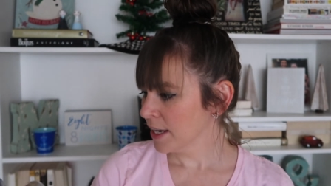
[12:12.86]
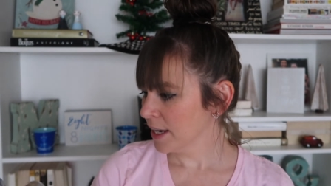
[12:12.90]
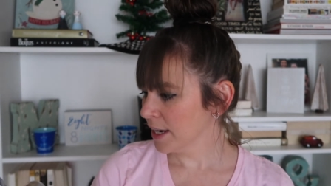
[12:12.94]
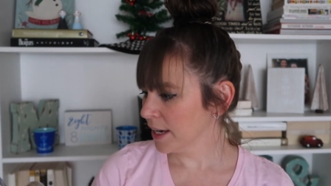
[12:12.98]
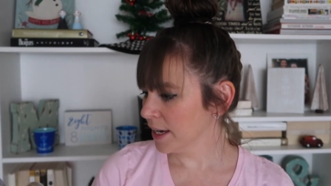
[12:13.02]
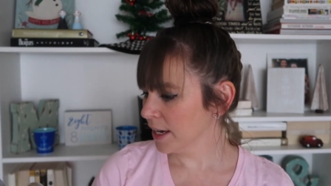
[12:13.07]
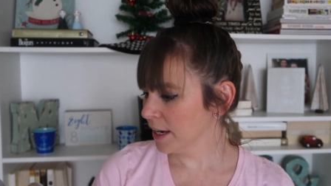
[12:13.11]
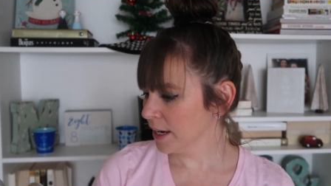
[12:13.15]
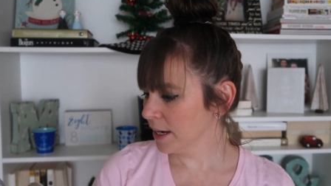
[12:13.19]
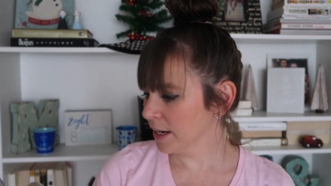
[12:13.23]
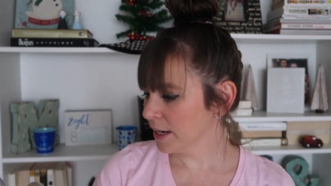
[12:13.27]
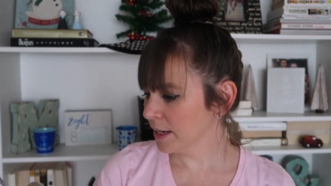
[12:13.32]

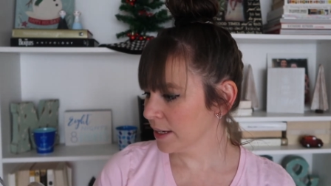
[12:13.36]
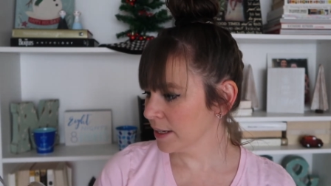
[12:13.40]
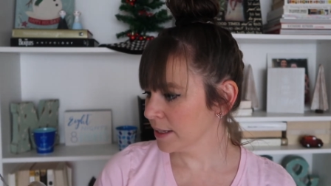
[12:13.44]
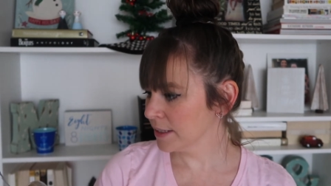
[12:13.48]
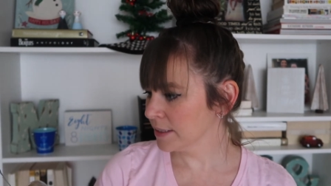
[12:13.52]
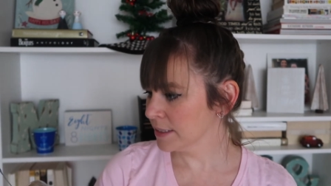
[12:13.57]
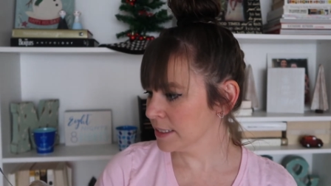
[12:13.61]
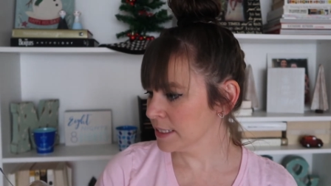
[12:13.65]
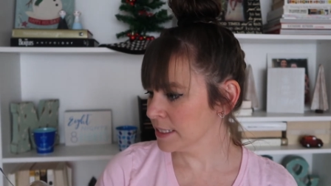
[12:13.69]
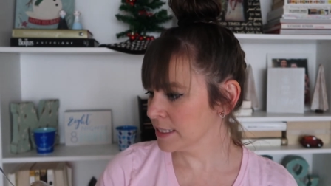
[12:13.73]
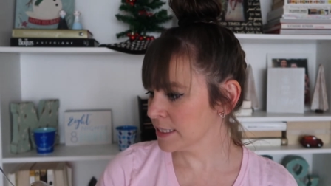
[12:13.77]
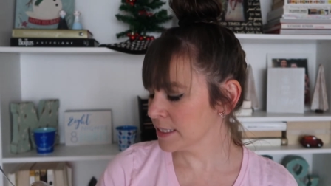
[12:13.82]

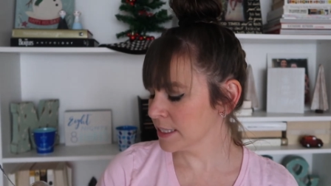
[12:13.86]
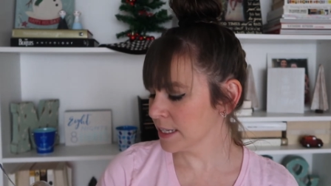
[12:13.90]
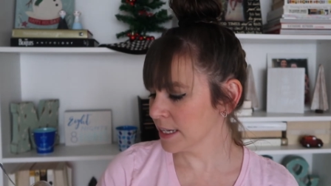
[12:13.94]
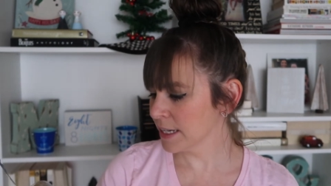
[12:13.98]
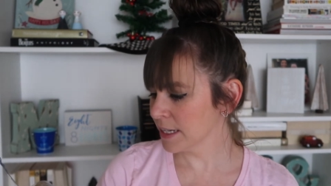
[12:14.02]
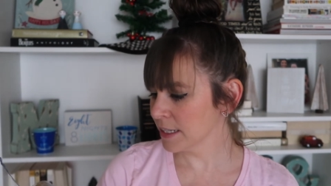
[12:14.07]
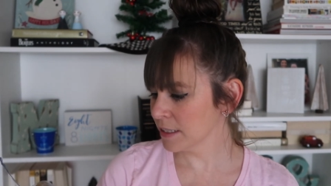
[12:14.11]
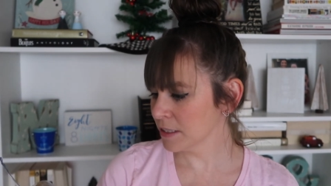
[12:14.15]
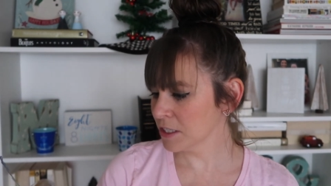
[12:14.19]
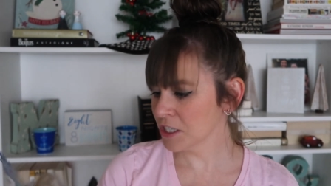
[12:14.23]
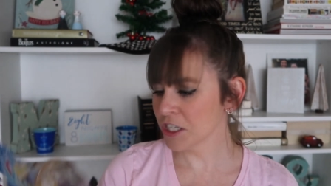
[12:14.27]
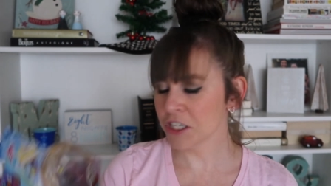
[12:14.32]
and
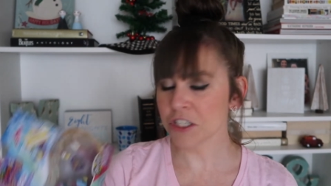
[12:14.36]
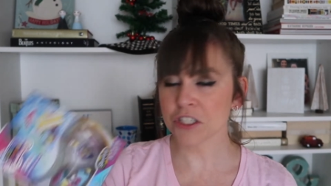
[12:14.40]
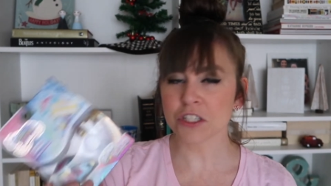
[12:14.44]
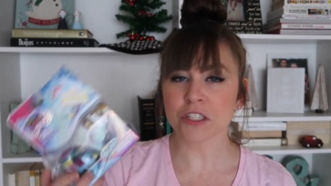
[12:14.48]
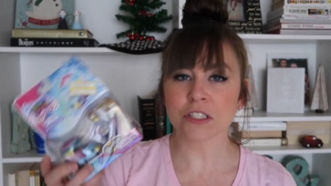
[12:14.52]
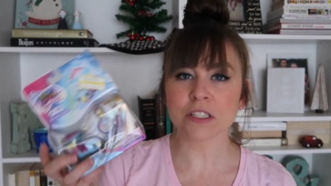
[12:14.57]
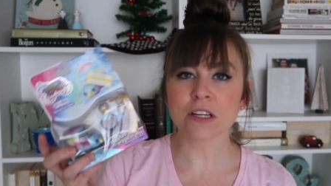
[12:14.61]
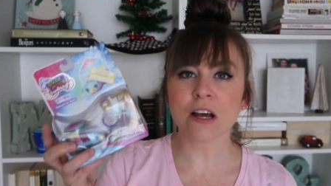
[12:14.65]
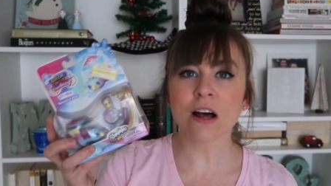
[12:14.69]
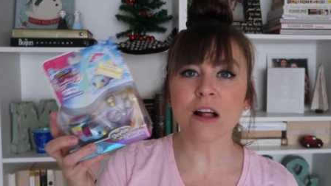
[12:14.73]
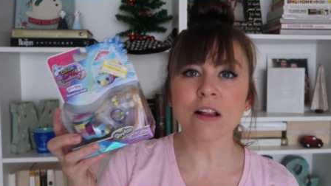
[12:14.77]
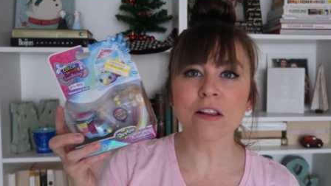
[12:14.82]
it
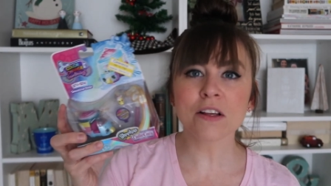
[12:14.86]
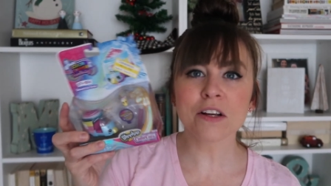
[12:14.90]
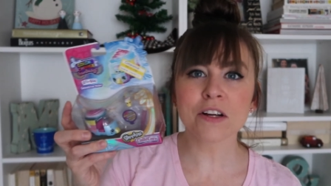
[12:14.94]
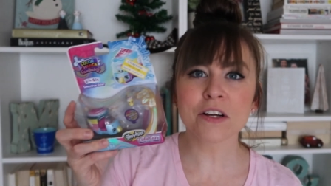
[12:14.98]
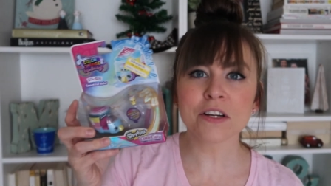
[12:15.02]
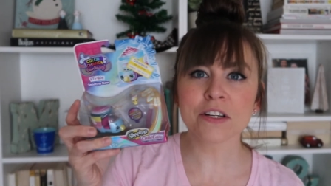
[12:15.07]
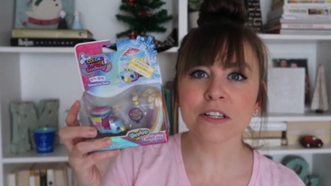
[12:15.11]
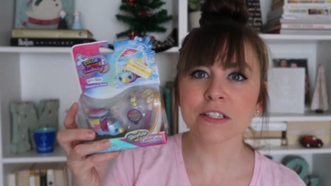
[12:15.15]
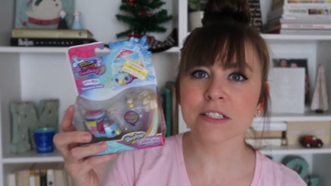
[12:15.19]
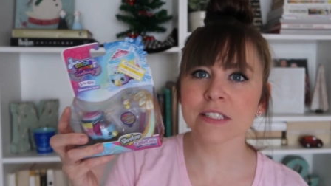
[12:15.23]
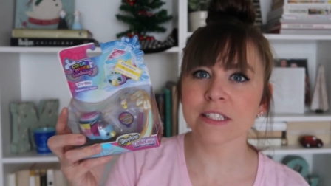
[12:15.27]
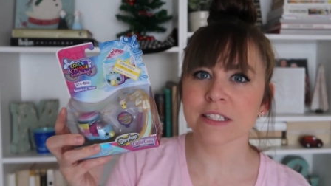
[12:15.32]
changes
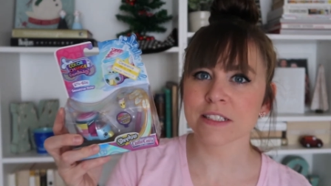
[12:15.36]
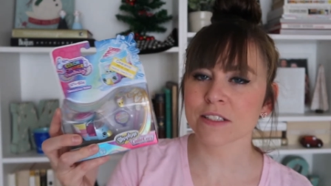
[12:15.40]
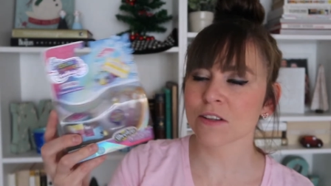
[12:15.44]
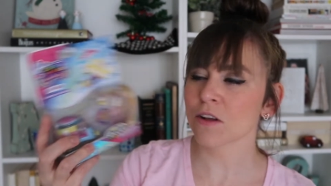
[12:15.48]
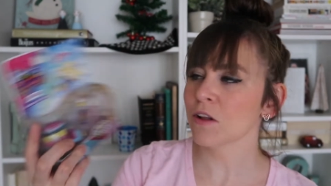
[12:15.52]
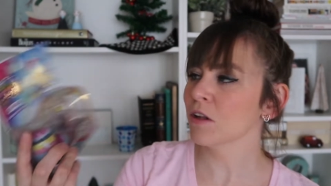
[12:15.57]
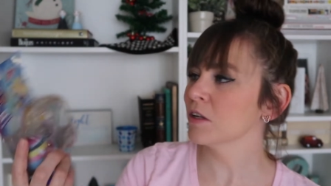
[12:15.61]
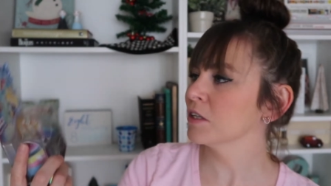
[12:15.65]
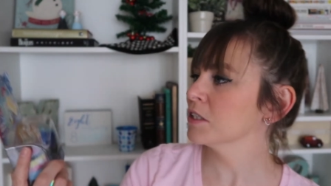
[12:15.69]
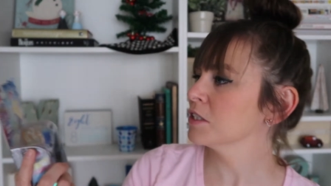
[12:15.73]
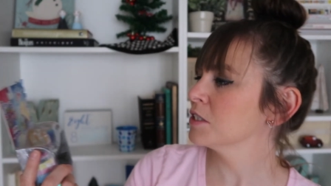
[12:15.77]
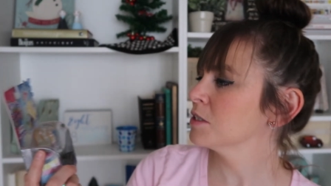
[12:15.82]
colors. It's
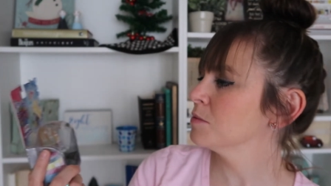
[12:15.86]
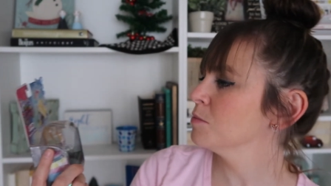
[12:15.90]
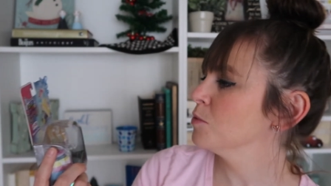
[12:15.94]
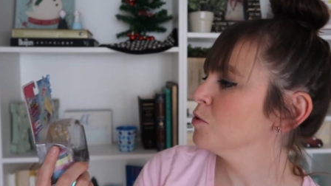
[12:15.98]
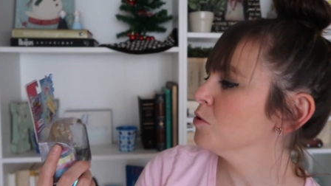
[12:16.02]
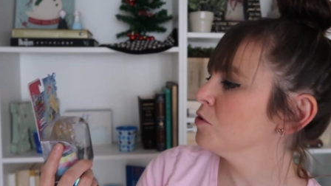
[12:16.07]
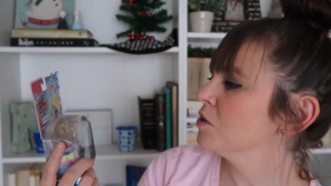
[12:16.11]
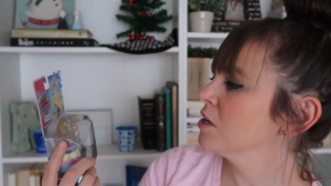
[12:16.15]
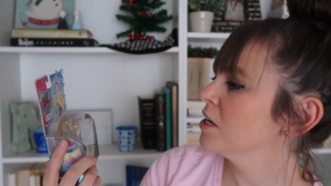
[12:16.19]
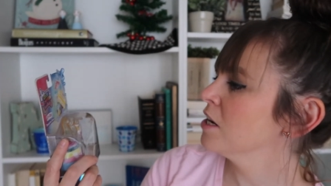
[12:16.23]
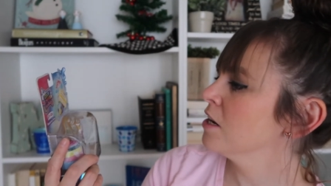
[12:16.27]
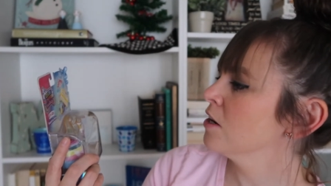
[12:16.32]
called a
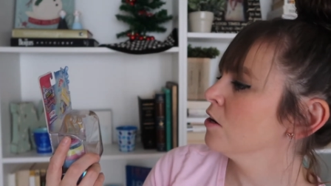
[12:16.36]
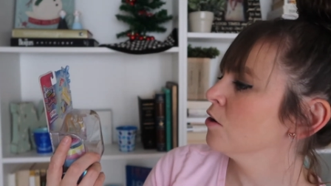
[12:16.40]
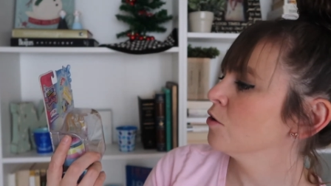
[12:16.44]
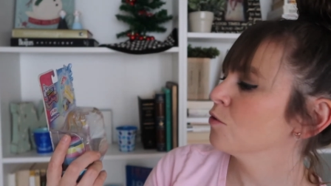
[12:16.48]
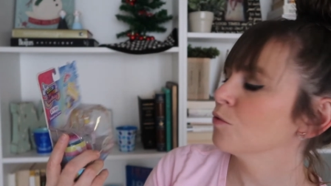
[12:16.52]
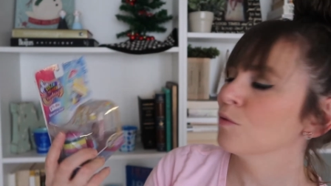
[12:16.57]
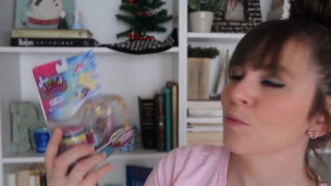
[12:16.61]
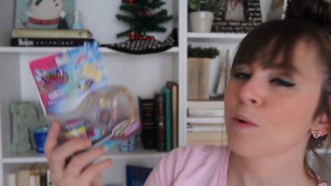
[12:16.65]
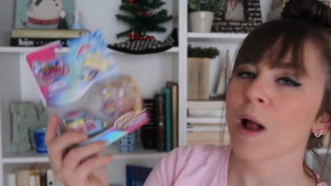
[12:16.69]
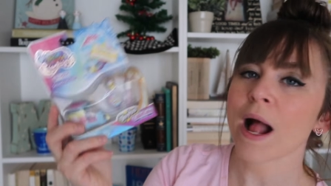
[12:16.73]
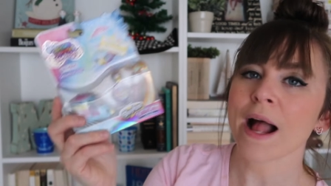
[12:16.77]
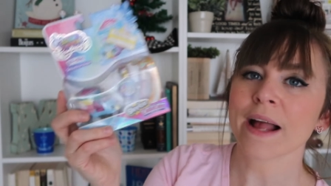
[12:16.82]
smoothie
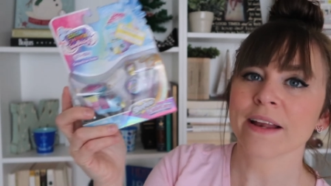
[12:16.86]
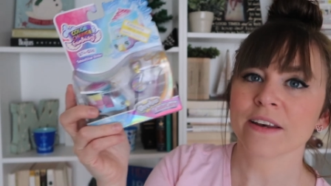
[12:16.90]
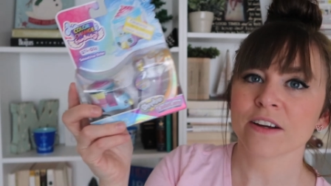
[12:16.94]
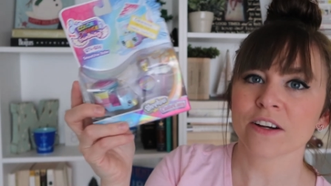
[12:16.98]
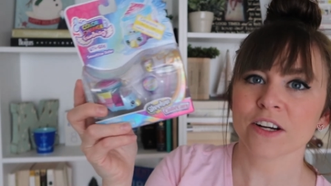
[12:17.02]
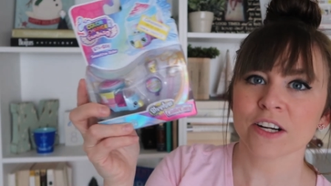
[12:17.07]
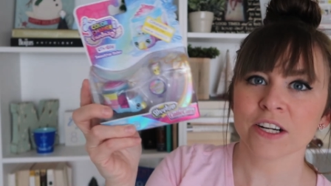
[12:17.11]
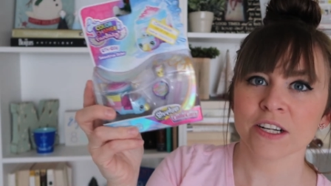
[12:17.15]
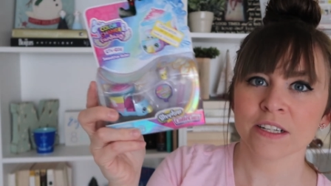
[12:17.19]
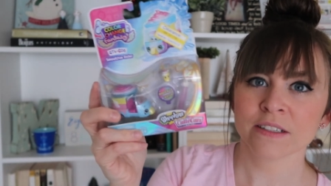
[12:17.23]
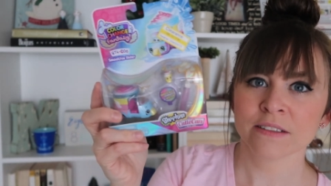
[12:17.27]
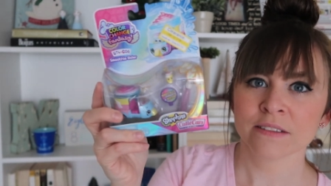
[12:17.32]

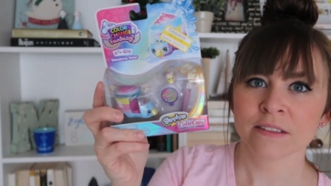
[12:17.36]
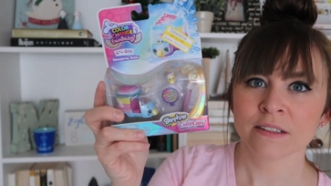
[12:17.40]
rider.